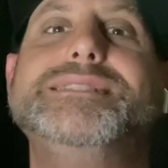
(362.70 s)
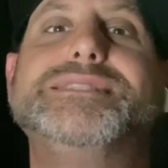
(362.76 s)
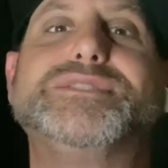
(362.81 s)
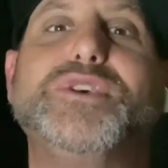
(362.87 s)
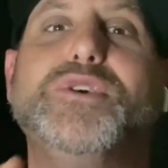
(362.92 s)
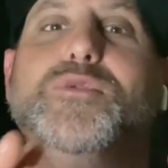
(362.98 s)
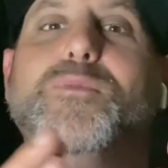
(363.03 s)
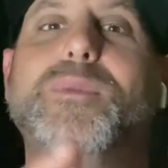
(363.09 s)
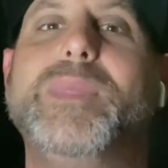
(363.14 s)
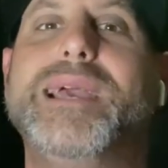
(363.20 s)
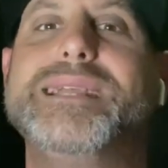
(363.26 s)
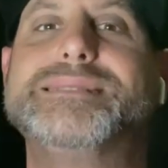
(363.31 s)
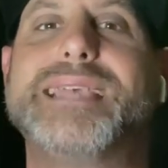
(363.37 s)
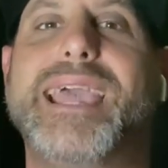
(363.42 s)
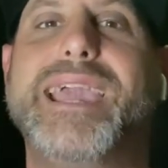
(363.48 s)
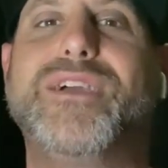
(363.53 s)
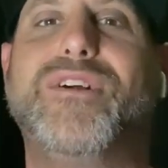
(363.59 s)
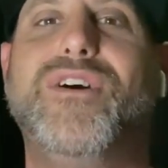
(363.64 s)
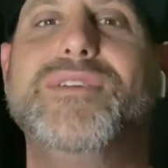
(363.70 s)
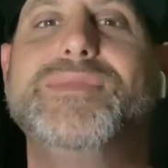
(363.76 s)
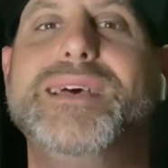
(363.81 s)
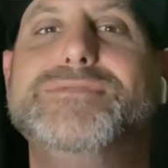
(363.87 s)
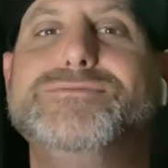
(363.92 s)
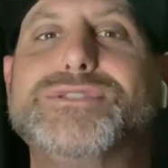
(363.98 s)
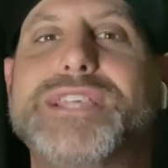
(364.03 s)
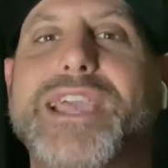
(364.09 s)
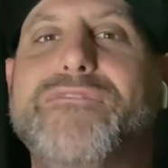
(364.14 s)
soon when they take on
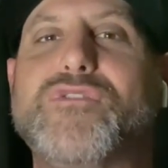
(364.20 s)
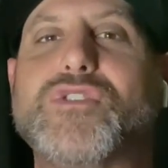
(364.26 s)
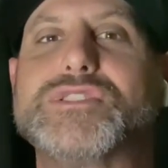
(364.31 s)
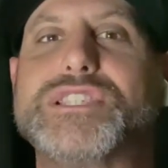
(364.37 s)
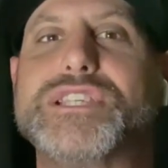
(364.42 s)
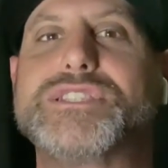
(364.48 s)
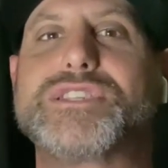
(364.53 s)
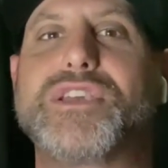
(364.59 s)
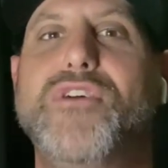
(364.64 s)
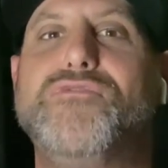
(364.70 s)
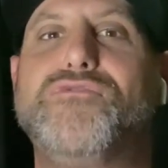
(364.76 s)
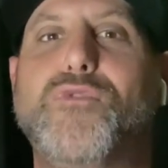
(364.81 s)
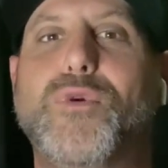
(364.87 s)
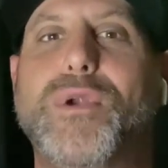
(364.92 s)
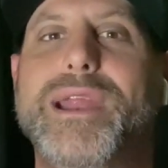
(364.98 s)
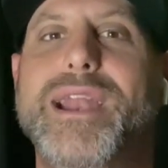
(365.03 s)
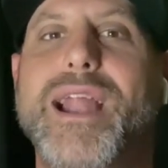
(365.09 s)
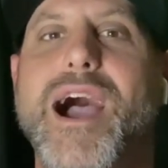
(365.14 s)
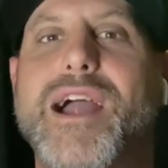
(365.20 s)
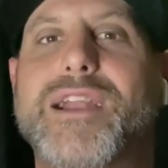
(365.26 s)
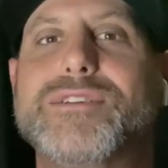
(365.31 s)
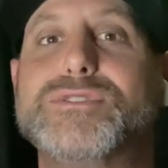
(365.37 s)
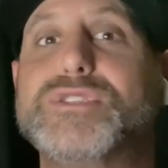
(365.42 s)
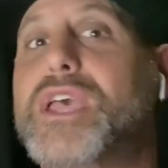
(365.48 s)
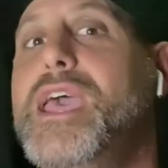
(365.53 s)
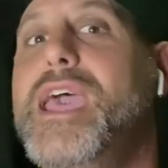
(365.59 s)
those San Francisco 49ers.